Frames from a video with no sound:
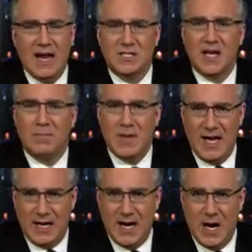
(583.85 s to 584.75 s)
and he's got
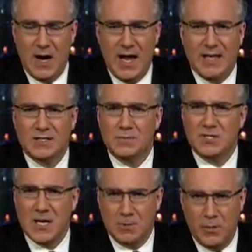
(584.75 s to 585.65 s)
Medicare and some
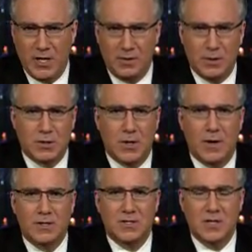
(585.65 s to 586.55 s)
supplemental
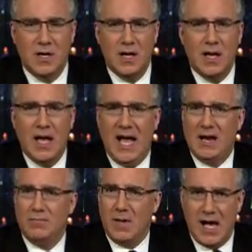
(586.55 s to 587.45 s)
insurance.
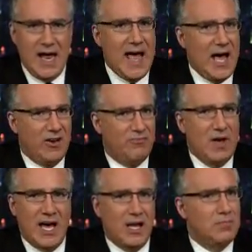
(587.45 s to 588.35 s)
And my
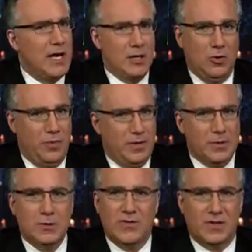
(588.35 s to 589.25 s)
out-of-pocket medical
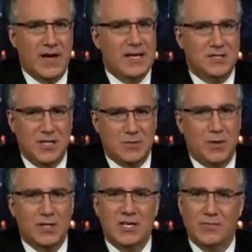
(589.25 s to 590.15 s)
bills over the last 6
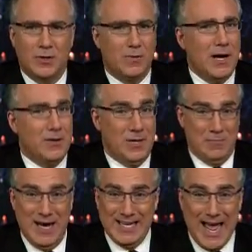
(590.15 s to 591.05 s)
months have been greater than
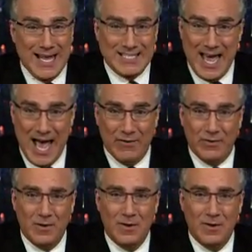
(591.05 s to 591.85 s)
my dad's have.